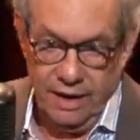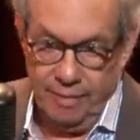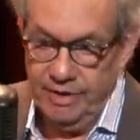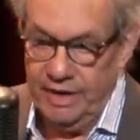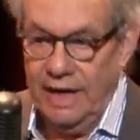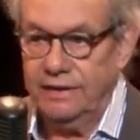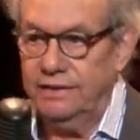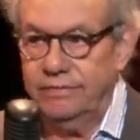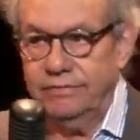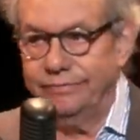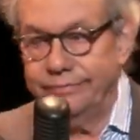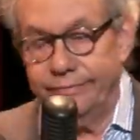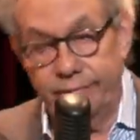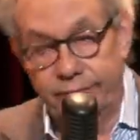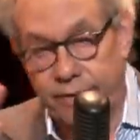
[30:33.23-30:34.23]
I mean, that
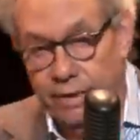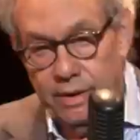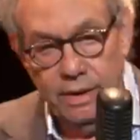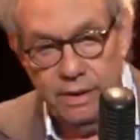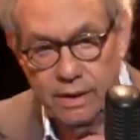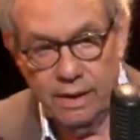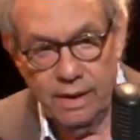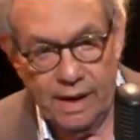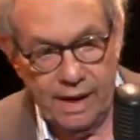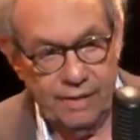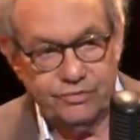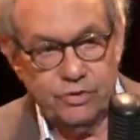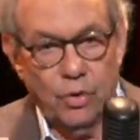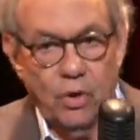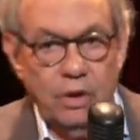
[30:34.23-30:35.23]

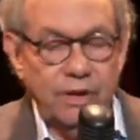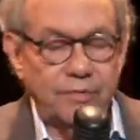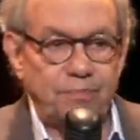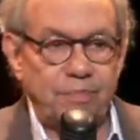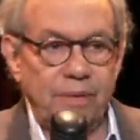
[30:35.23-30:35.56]
after all that